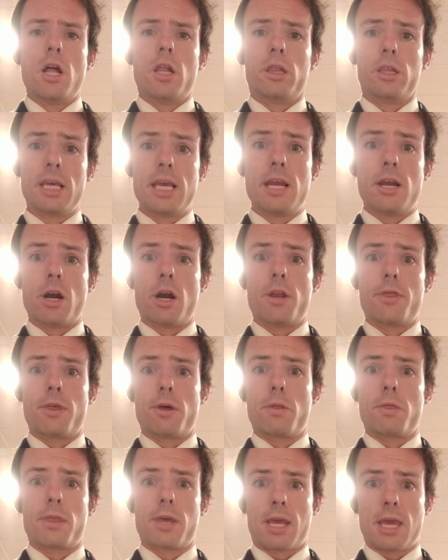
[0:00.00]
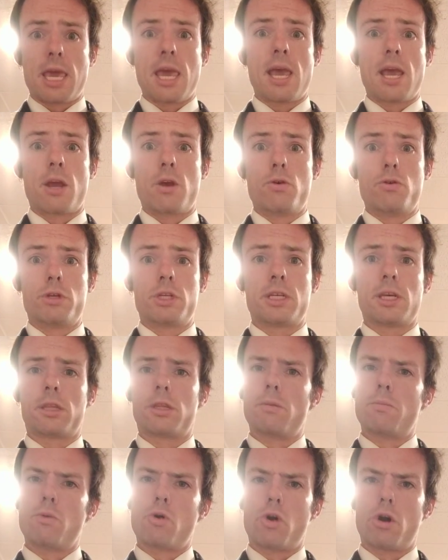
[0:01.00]
leader, the king, who set
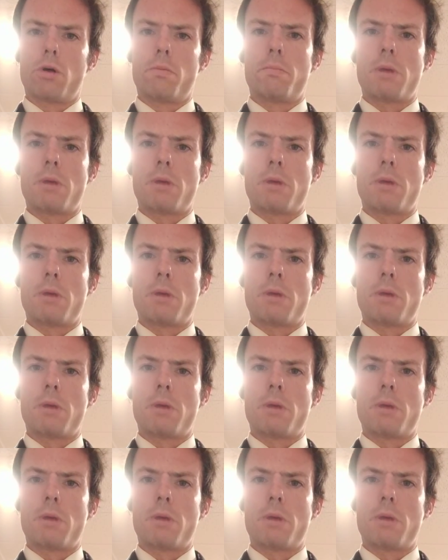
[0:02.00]
the moral